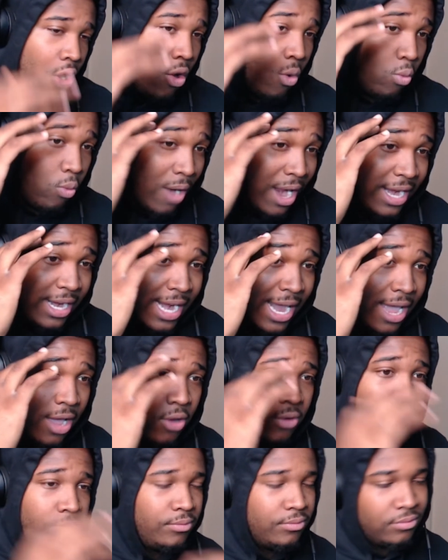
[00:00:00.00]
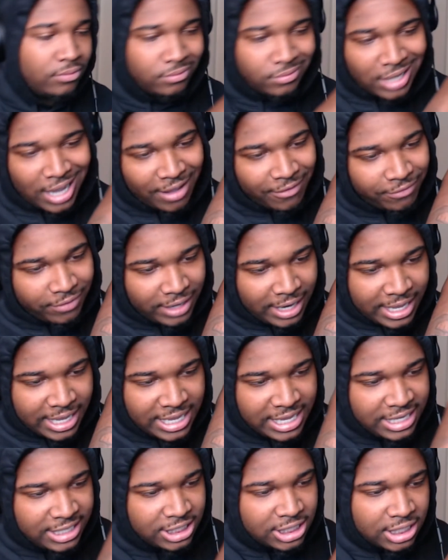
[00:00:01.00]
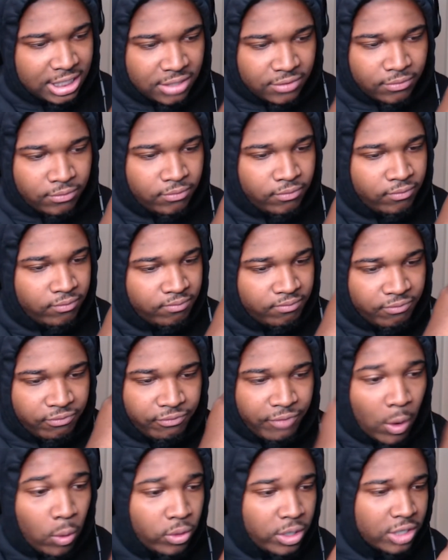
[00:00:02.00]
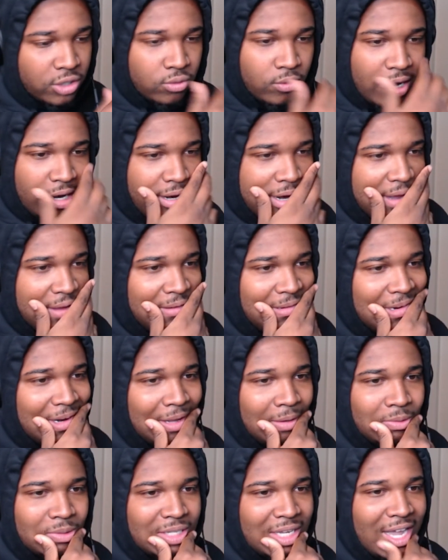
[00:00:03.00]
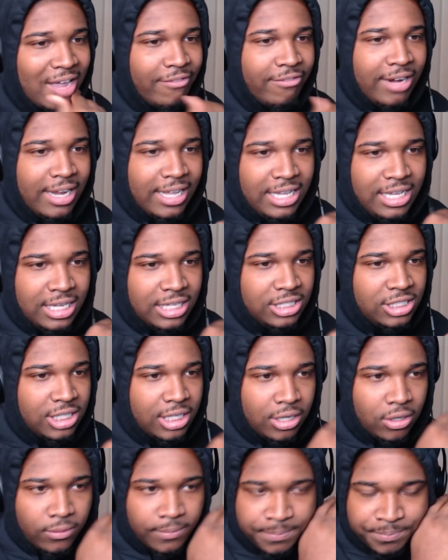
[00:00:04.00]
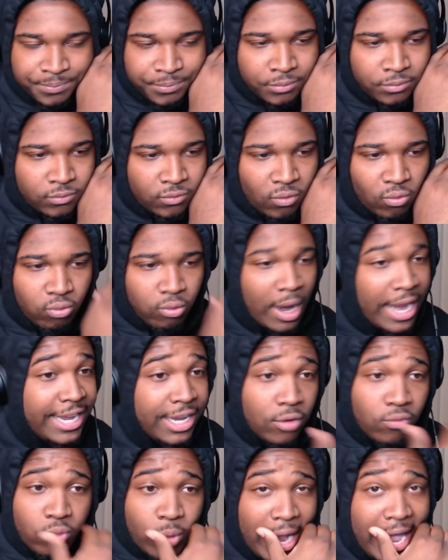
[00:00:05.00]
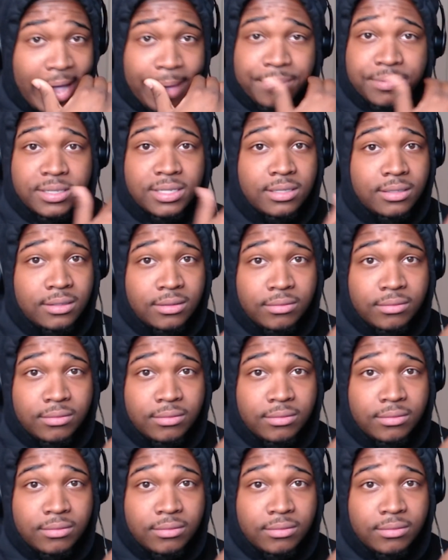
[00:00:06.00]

right now, I feel like he just focused right now. You know what I'm saying? I feel like he in jail writing raps,